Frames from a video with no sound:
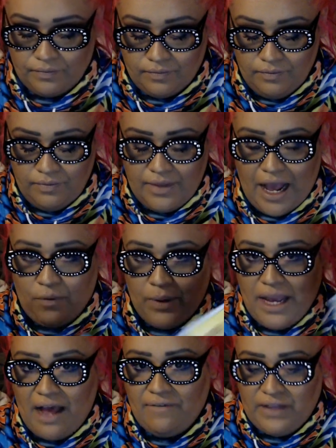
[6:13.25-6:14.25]
Now
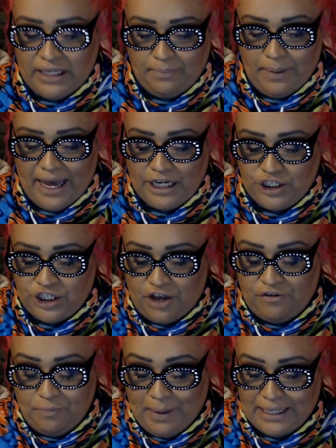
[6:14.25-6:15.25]
we have the Page
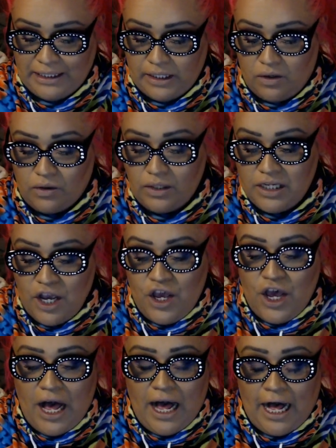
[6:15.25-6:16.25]
of Pentacles.
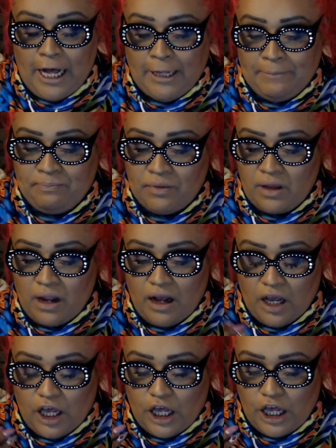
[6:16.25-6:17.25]
Um,
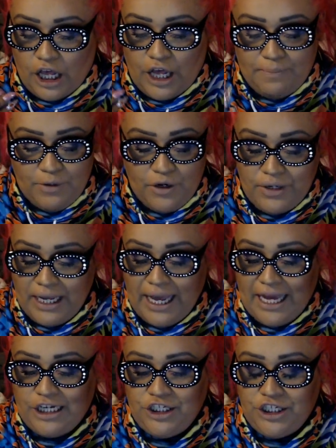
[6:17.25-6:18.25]

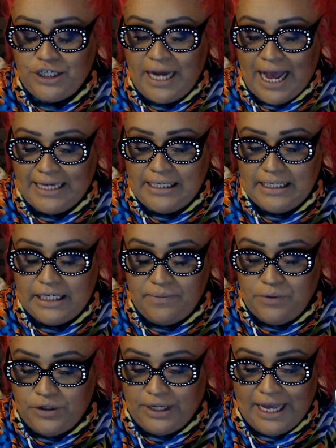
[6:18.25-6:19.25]
communication, I see
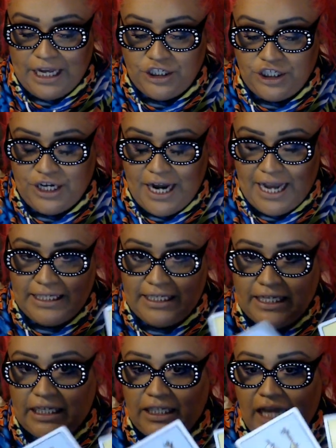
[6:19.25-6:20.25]
communication. I
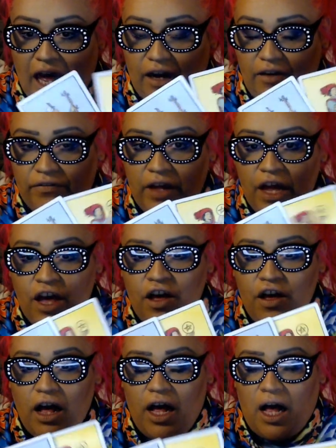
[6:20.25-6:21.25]
see a lot of
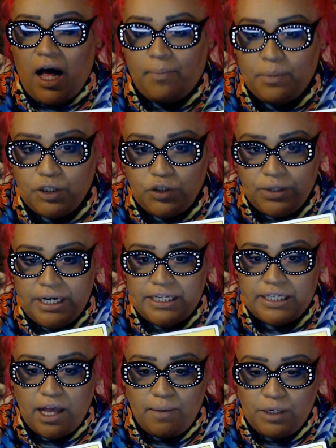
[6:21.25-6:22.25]
uh,
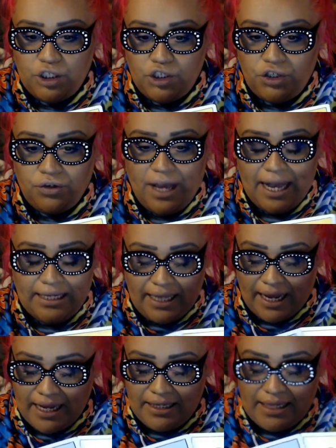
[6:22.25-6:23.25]
opportunities coming to you guys,
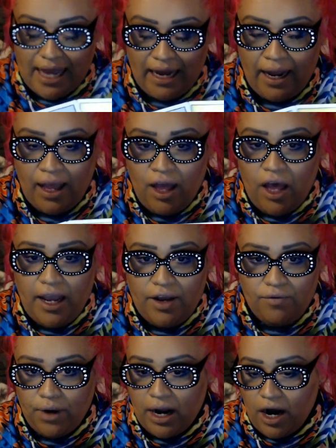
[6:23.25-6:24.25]
like I said,
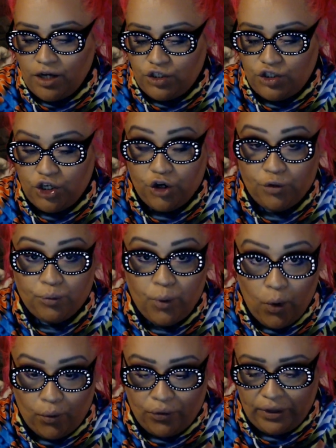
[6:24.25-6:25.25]
in regards to
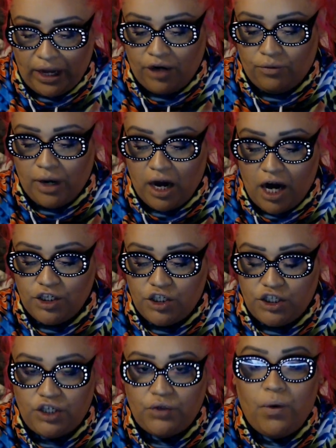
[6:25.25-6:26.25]
growth, in
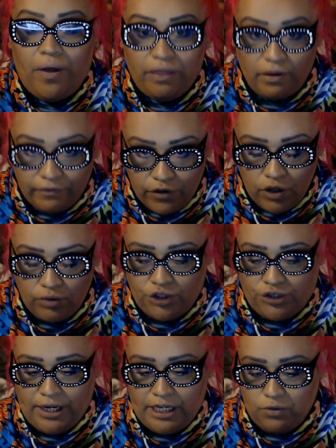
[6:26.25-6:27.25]
regards to the
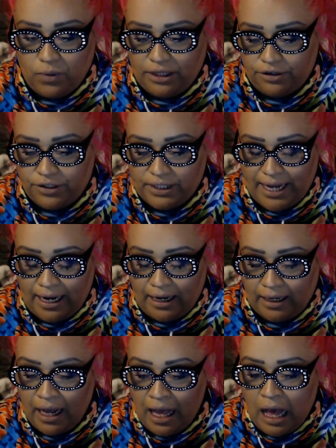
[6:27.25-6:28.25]
future is what they're
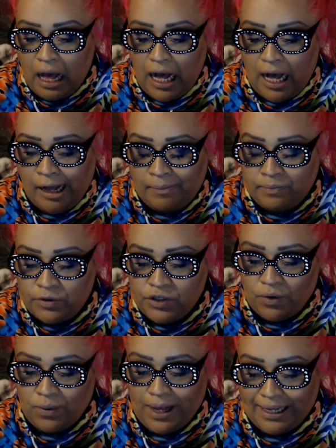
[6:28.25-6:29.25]
saying. Um,
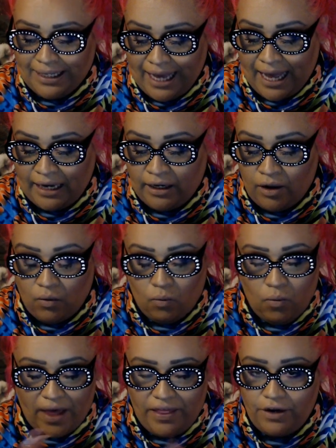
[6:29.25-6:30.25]
so again,
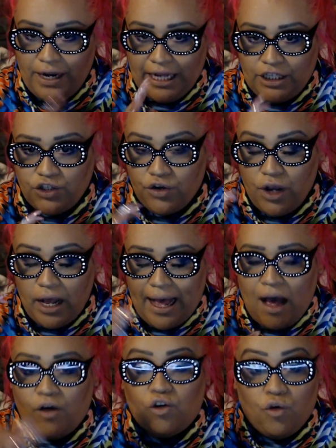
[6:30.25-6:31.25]
whether it's
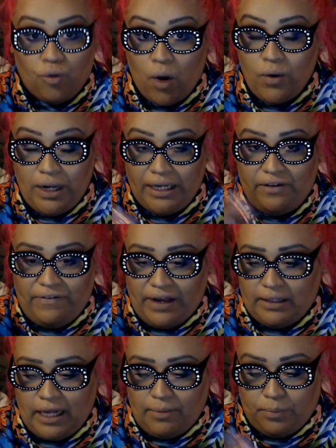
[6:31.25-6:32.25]
outgrowing the
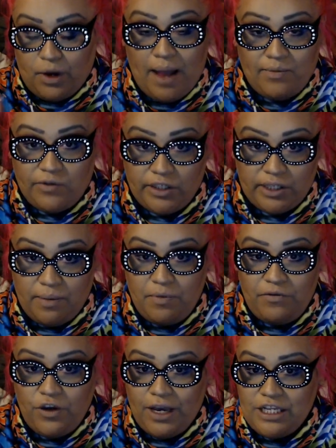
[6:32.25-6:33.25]
fact that perhaps for some
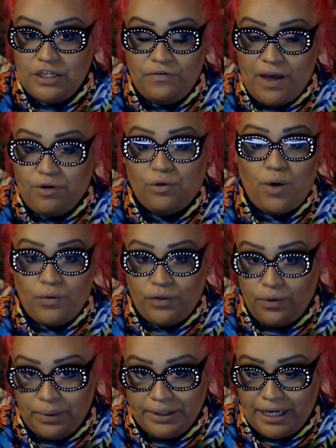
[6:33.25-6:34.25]
of you guys, you've outgrown
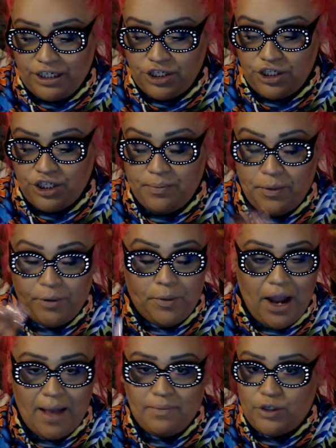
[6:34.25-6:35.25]
the relationship or
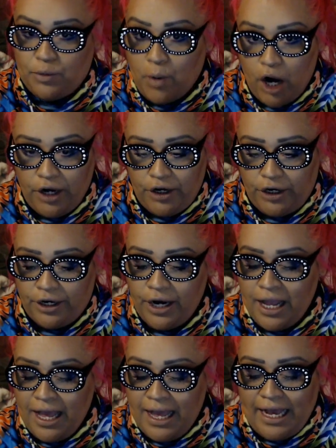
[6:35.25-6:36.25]
perhaps your partner
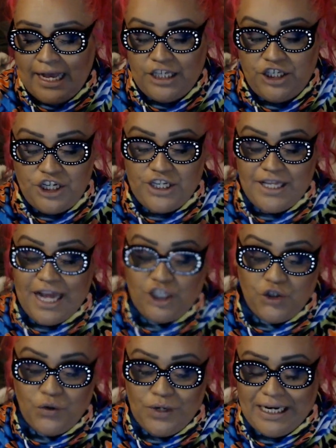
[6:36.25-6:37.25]
is just
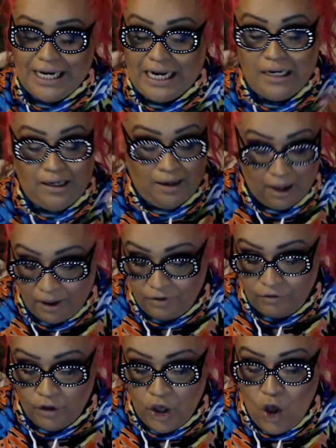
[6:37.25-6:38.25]
not doing
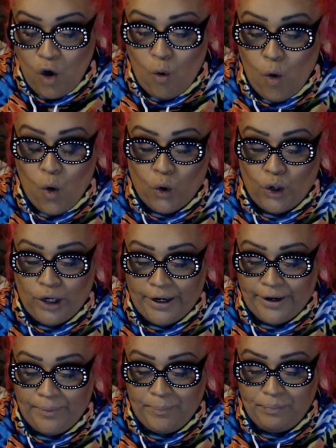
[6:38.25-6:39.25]
enough
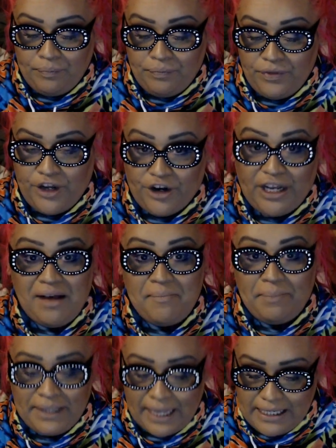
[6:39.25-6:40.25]
or they're
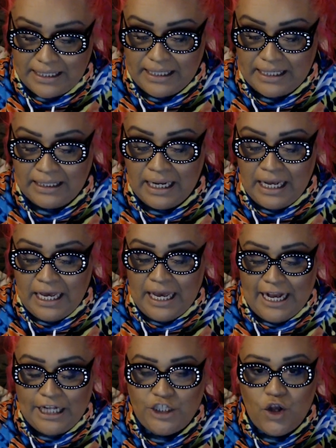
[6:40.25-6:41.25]
complacent.
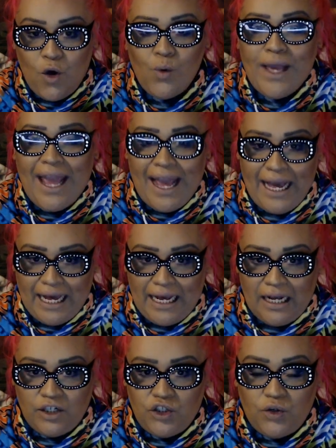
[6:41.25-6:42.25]
It's
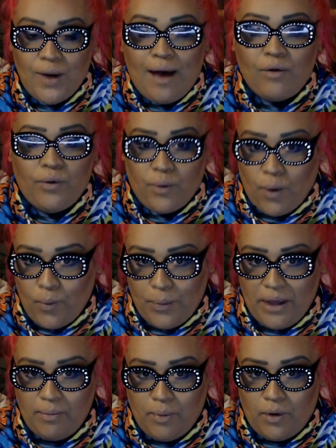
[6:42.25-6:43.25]
okay to outgrow
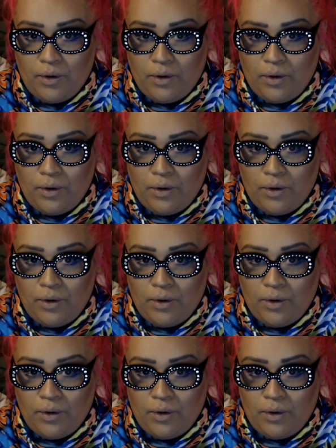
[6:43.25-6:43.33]
people.